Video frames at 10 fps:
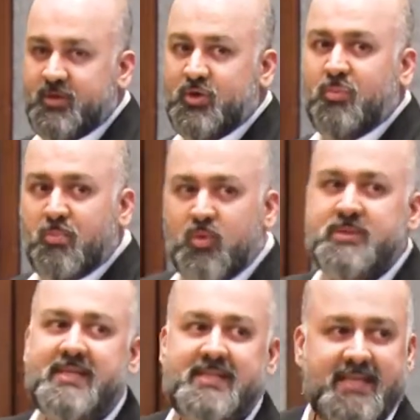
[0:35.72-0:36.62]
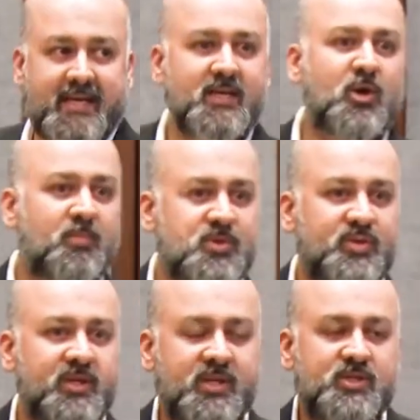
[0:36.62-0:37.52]
your most exciting
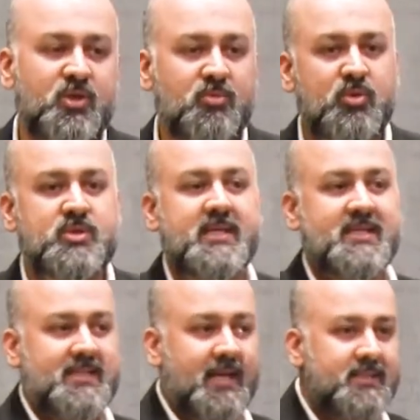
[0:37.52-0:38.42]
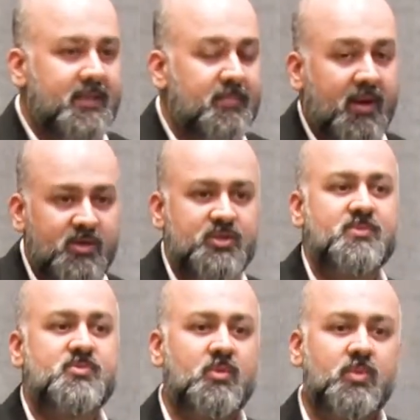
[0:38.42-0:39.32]
opportunities, your most exciting
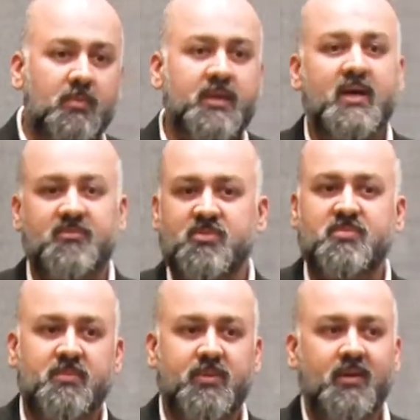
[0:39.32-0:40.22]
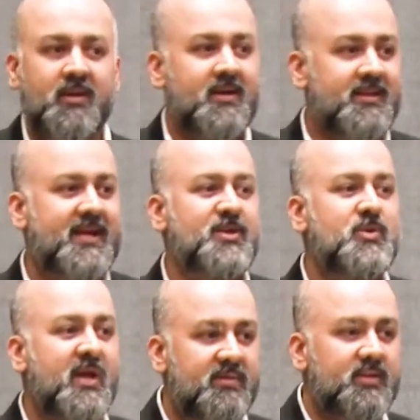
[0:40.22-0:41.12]
partnerships will probably come from people that you
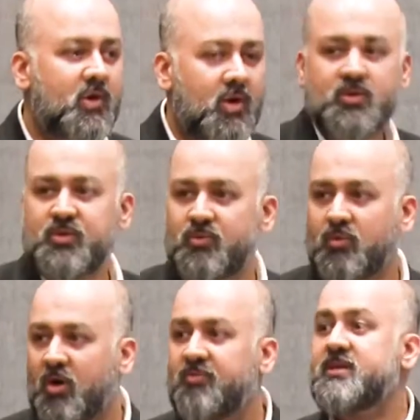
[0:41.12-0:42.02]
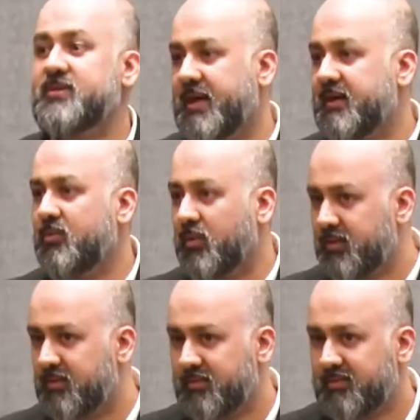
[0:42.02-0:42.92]
never thought you, of interacting
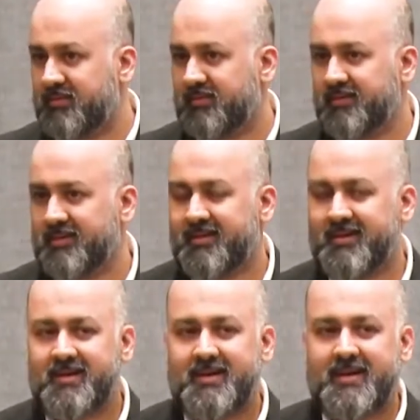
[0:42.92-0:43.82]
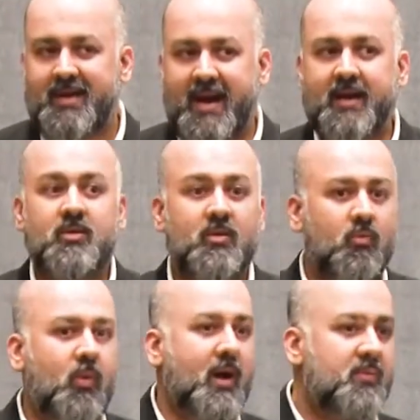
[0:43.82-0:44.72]
with. And
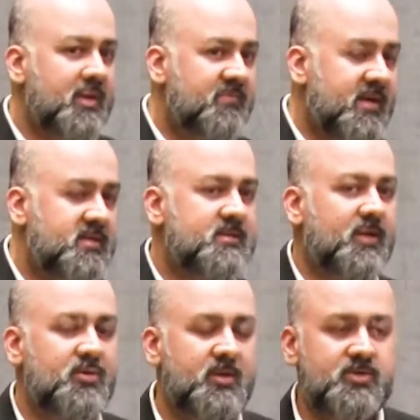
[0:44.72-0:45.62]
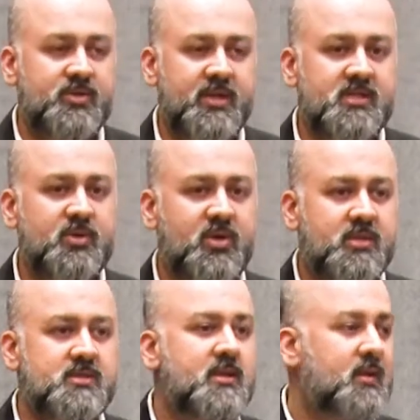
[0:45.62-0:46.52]
why we invited Tarun here today is
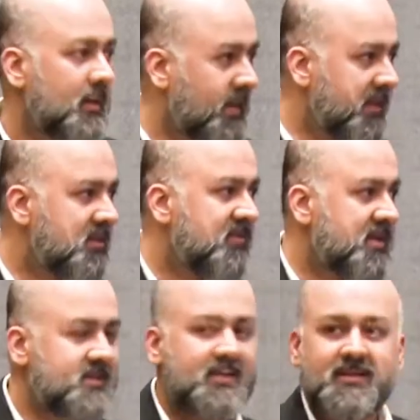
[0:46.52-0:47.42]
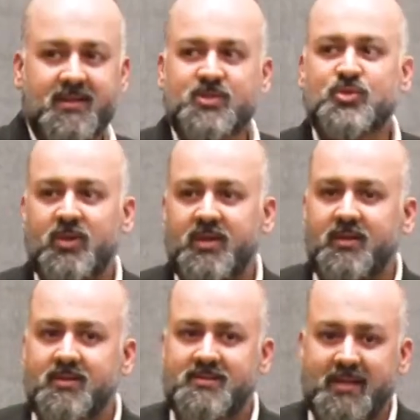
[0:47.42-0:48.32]
because, like Divya said, he's truly
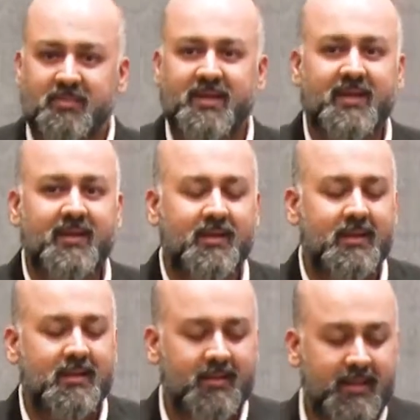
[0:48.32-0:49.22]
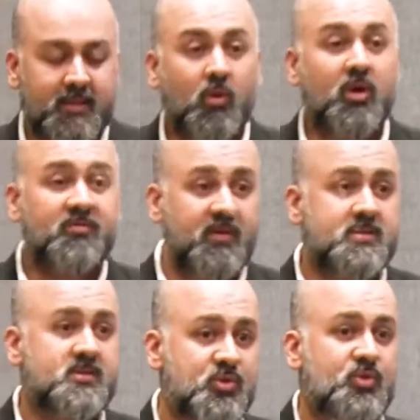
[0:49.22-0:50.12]
somebody that all of
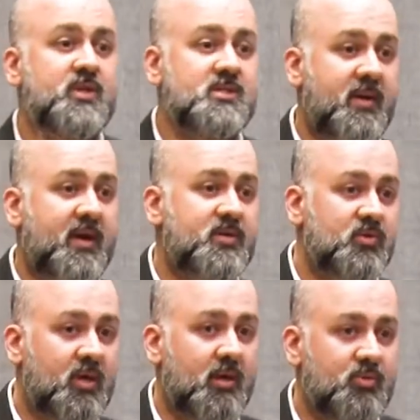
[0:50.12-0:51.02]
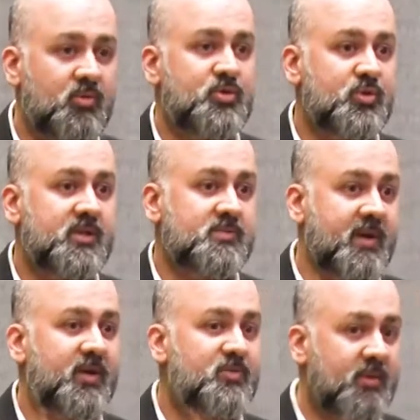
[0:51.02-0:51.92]
us should aspire to look up to or should
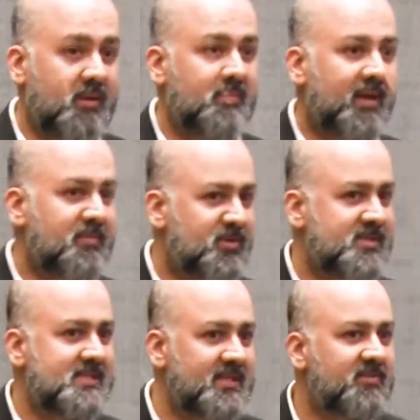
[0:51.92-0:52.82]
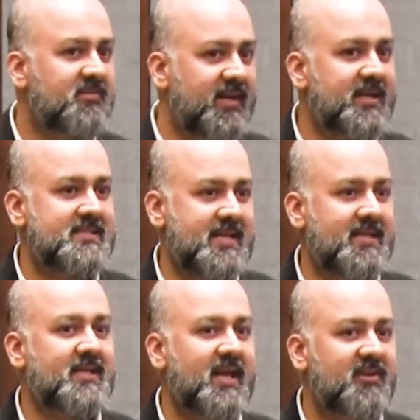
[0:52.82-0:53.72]
aspire to become like because he's lived a very
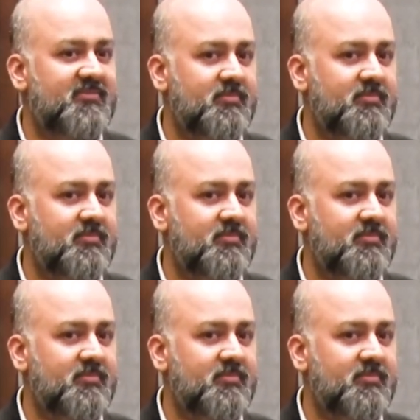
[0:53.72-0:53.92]
exciting life